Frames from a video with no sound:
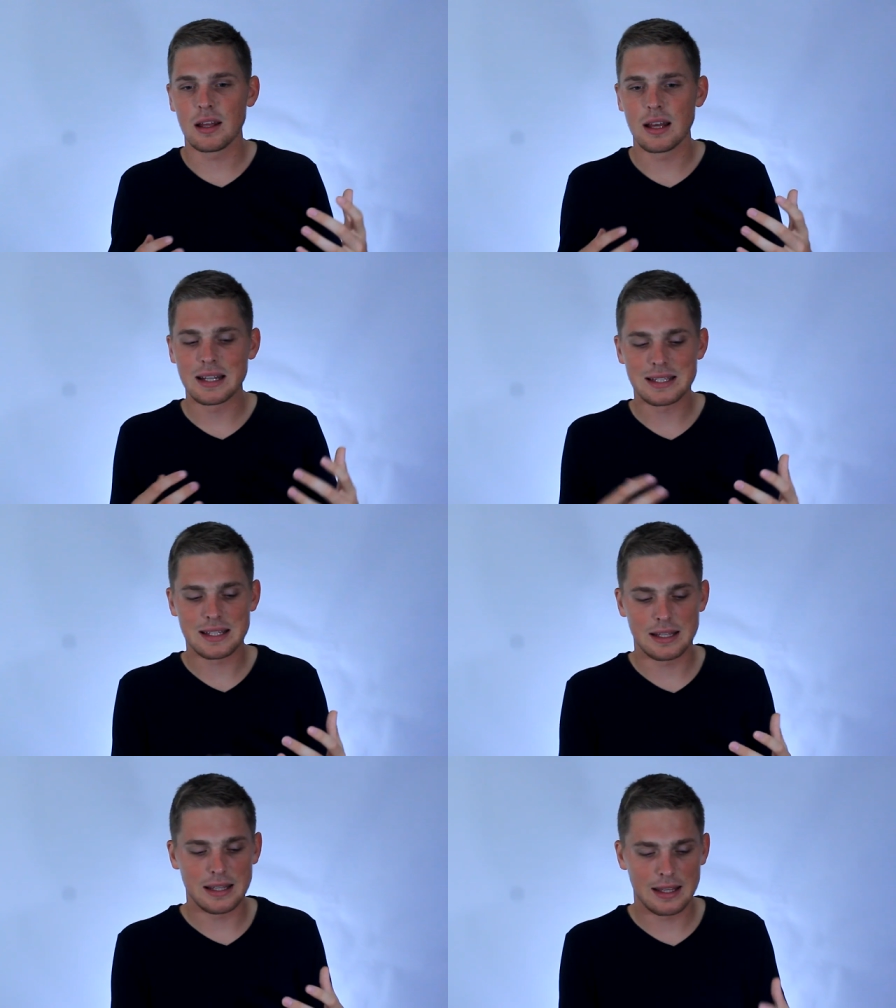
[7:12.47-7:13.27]
it's
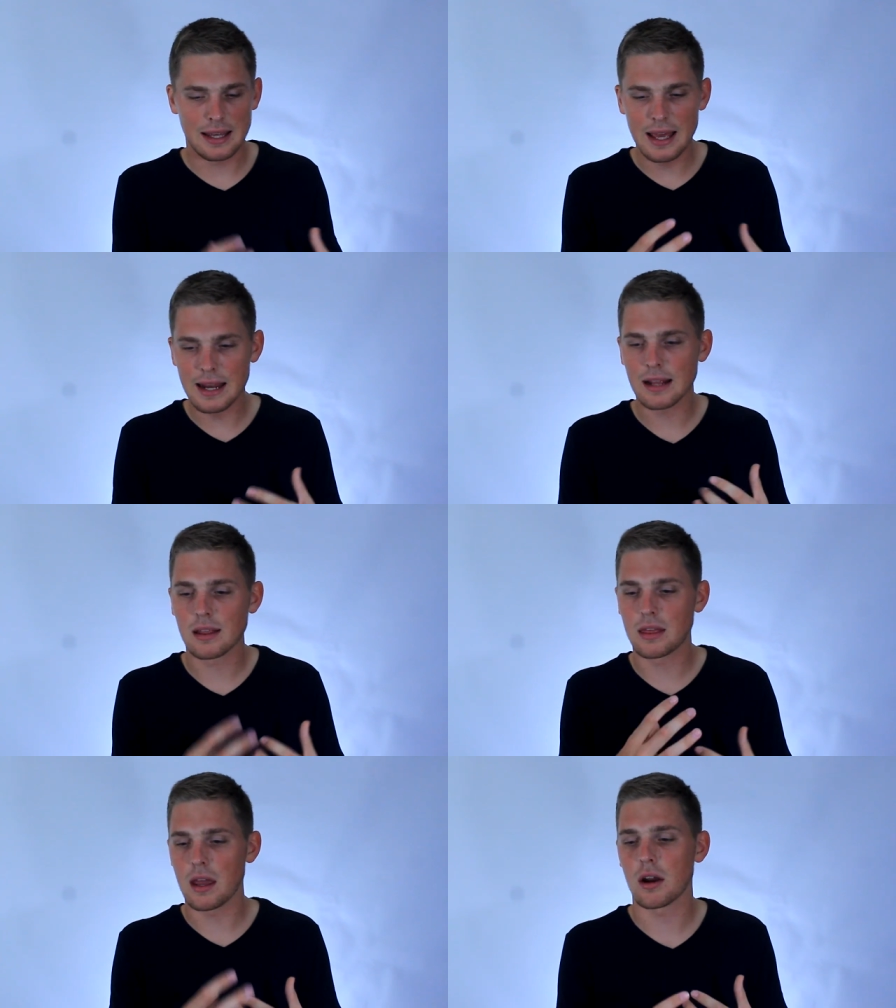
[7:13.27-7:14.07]
getting
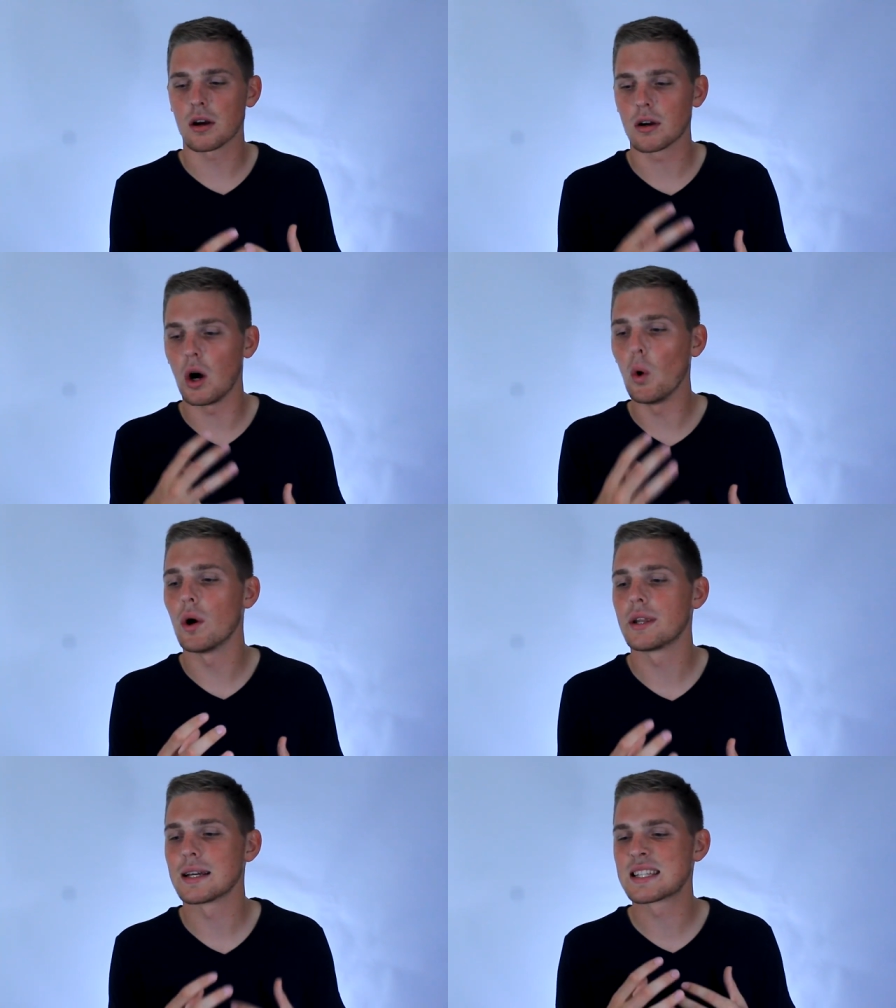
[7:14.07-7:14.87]
their
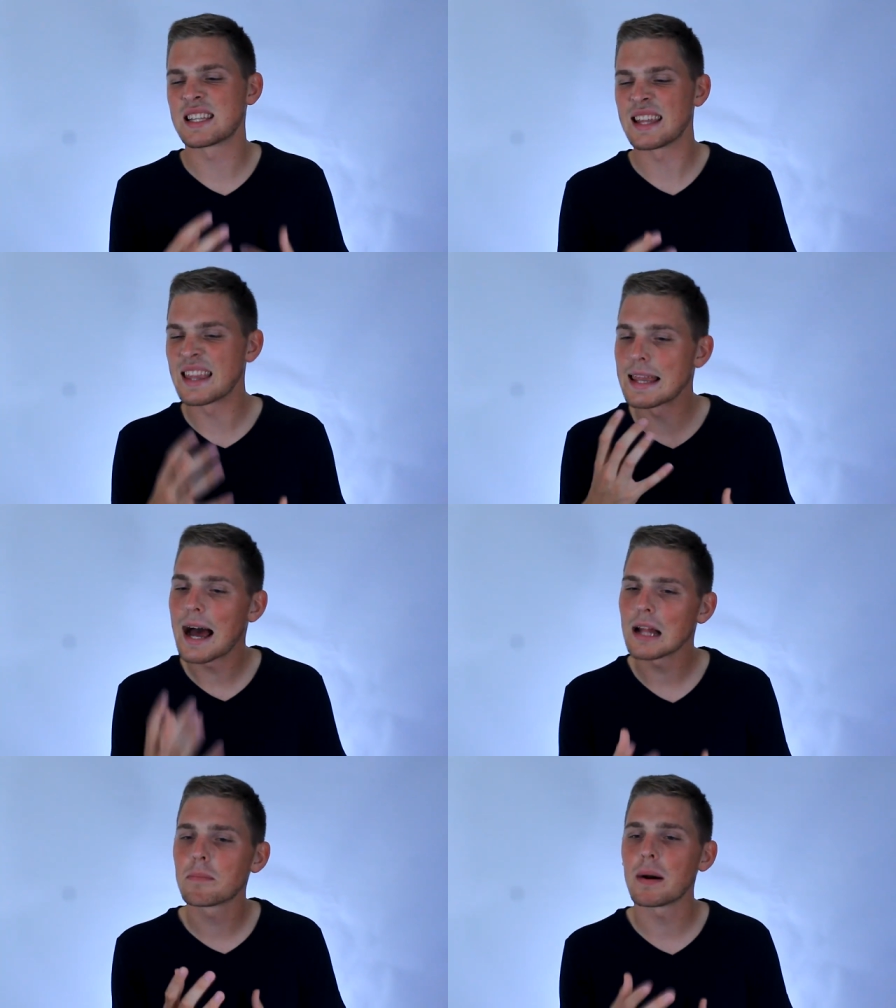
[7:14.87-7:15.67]
audience
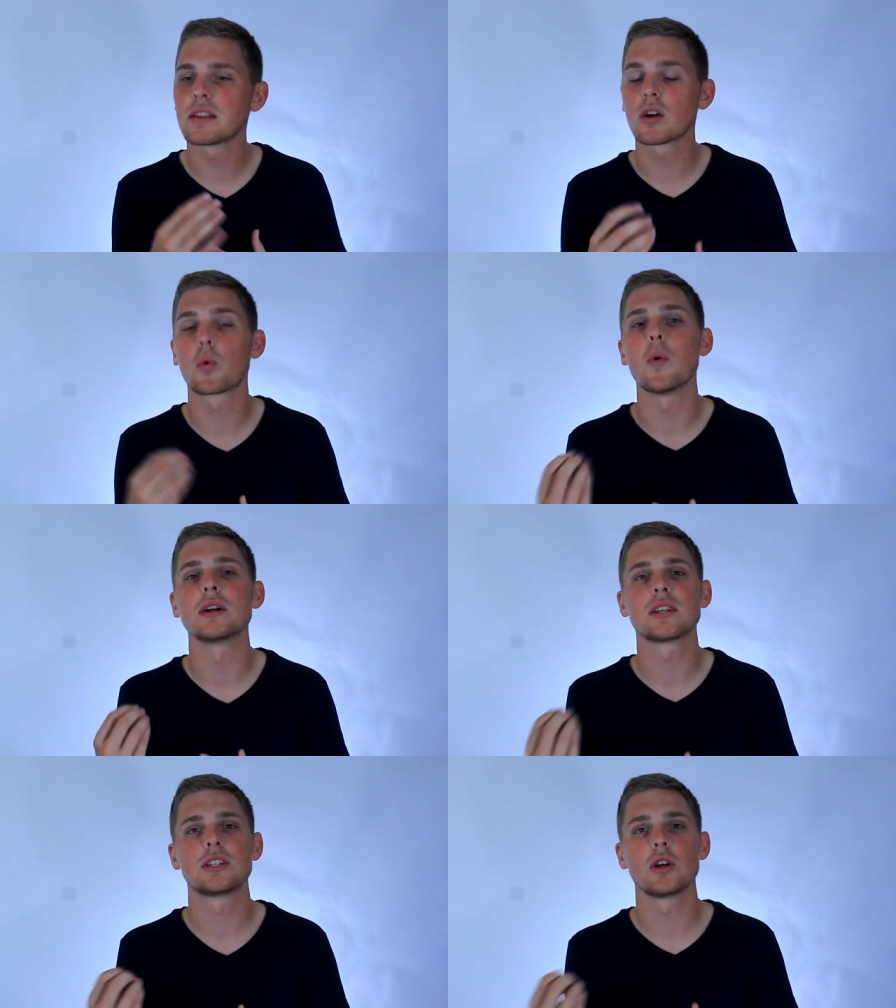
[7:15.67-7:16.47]
not by the
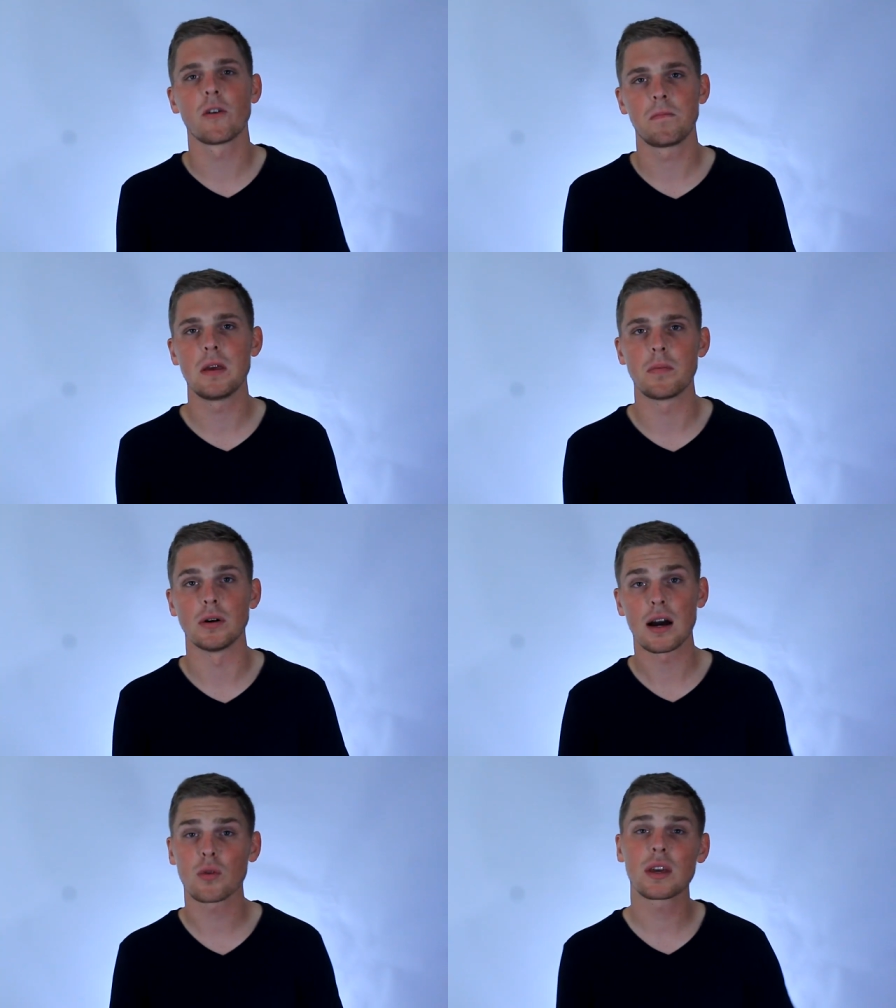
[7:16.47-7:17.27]
quantity of people.
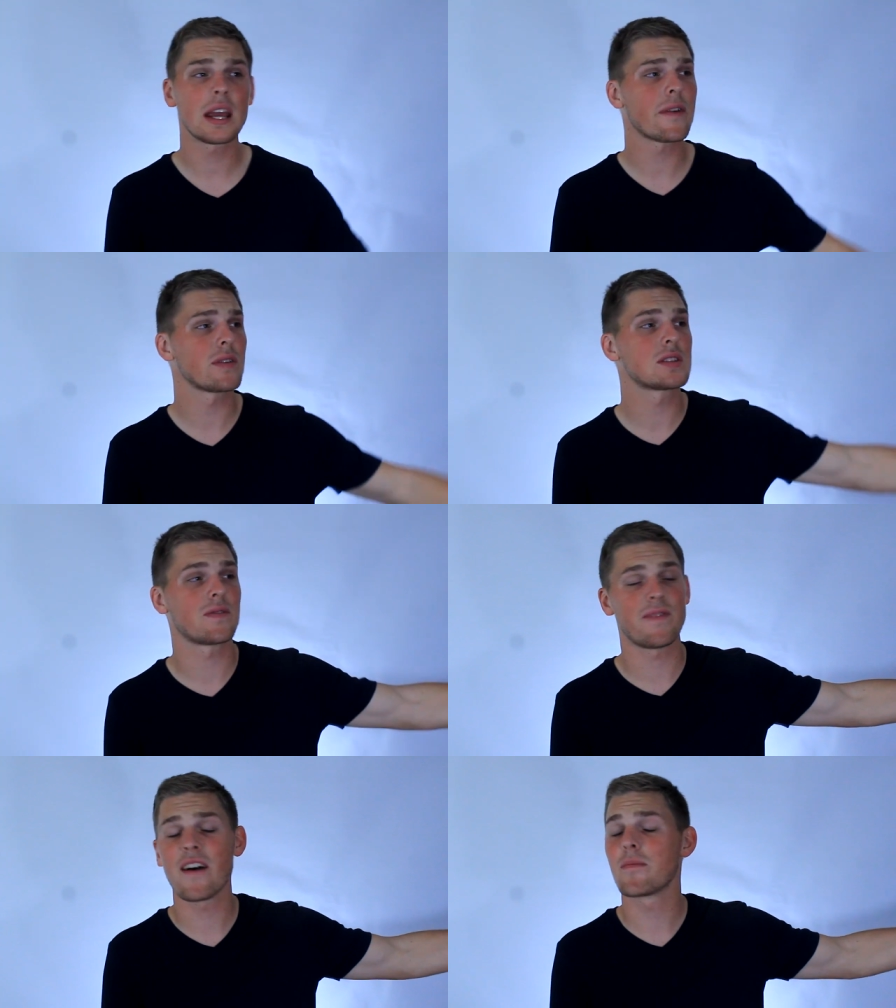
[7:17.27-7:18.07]
I don't care if it's
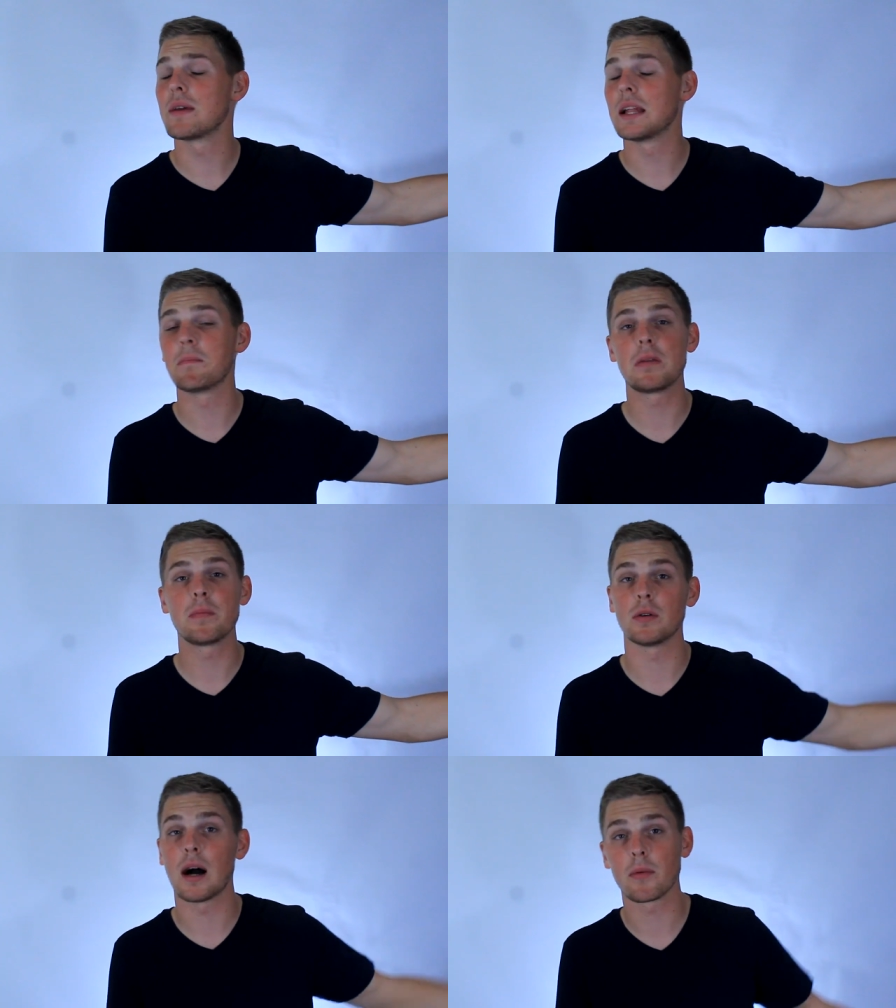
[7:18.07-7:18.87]
5 million
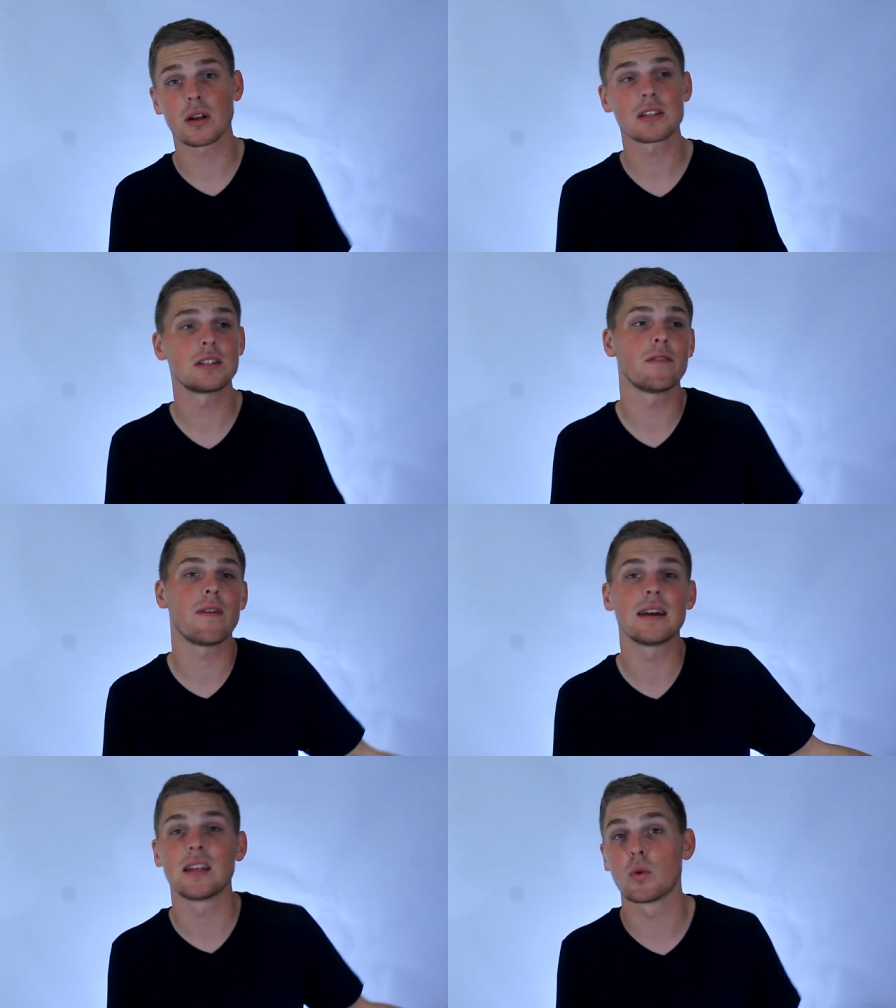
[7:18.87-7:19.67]
people. I'm going to still
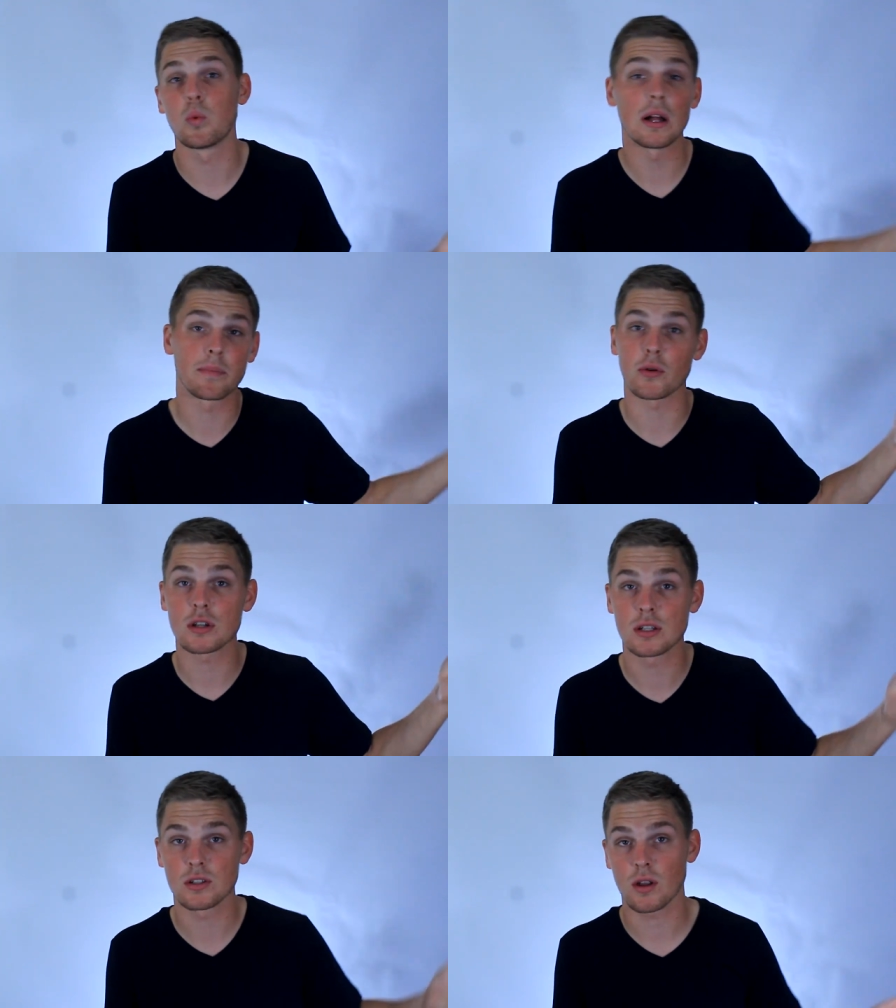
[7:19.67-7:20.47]
find that one
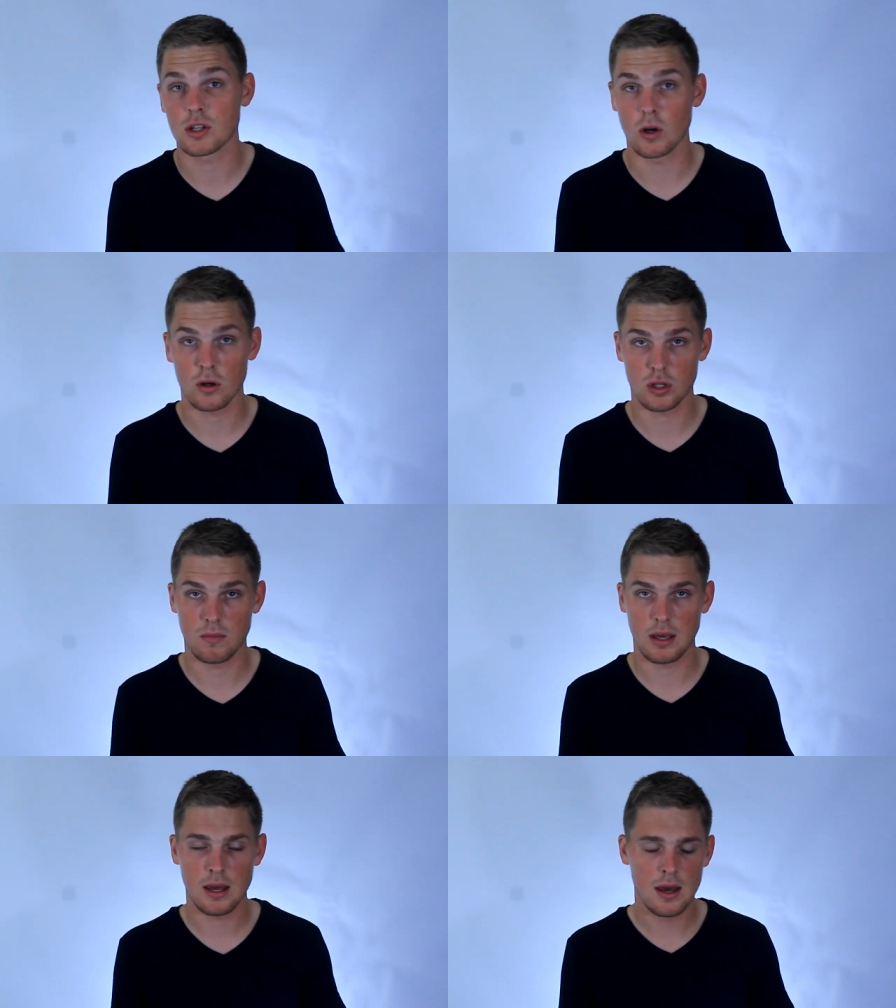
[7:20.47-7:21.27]
person is going to talk to me.